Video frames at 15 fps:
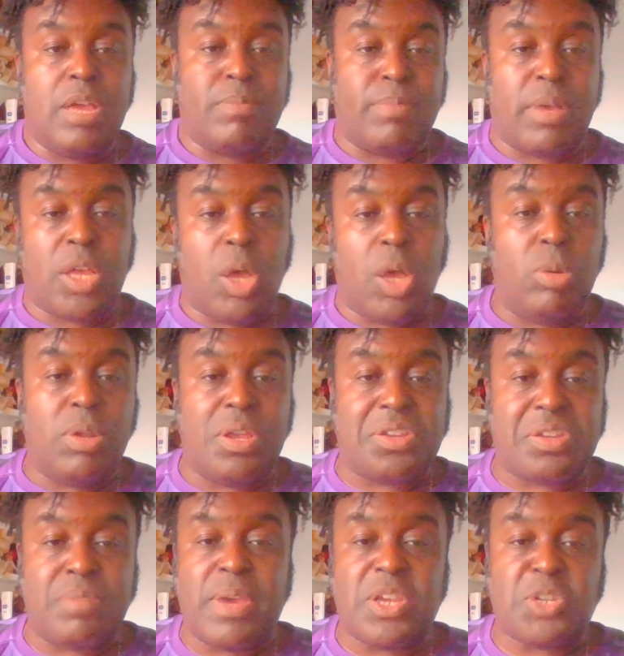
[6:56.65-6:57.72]
My goal is
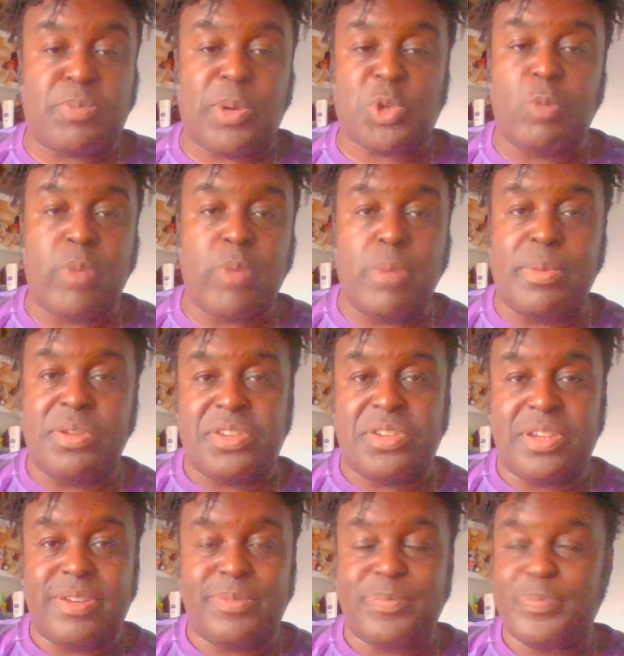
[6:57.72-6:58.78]
to make special moments
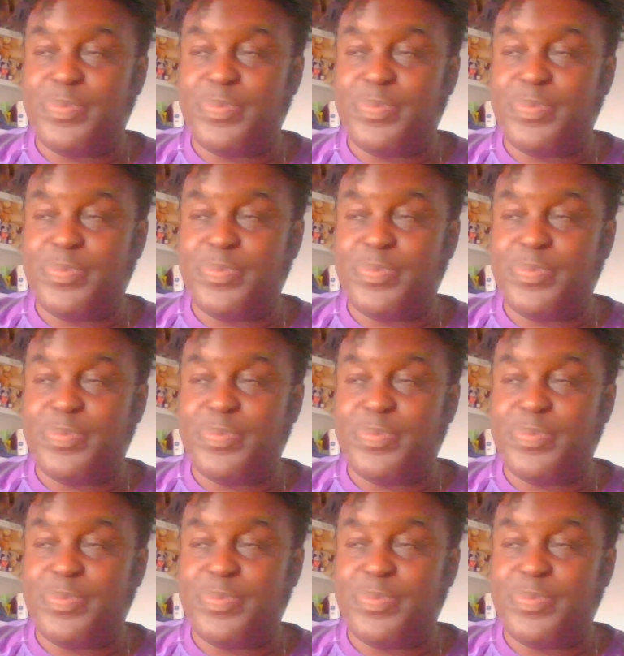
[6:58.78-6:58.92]
here."